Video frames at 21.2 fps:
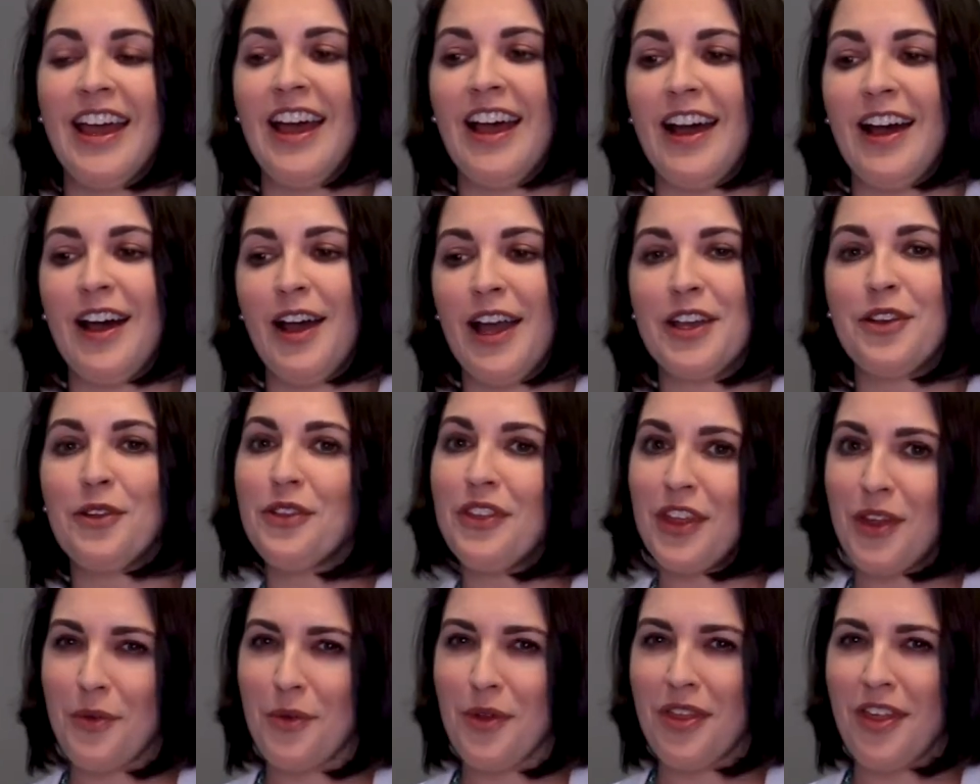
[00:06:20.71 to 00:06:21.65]
I don't
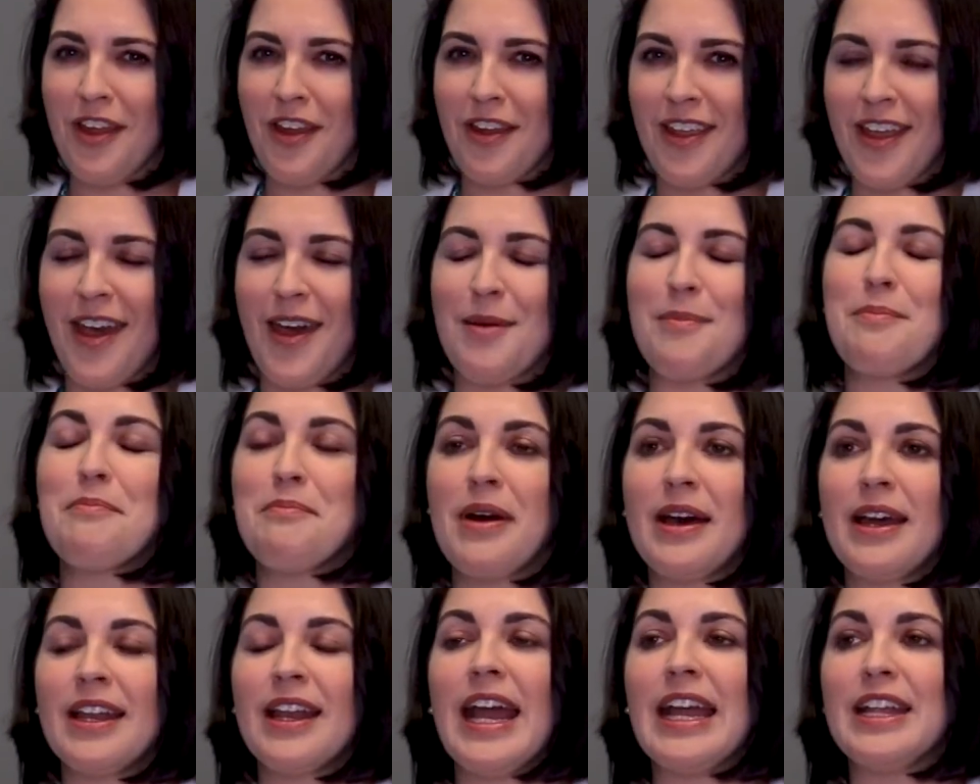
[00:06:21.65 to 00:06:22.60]
think we're there yet, but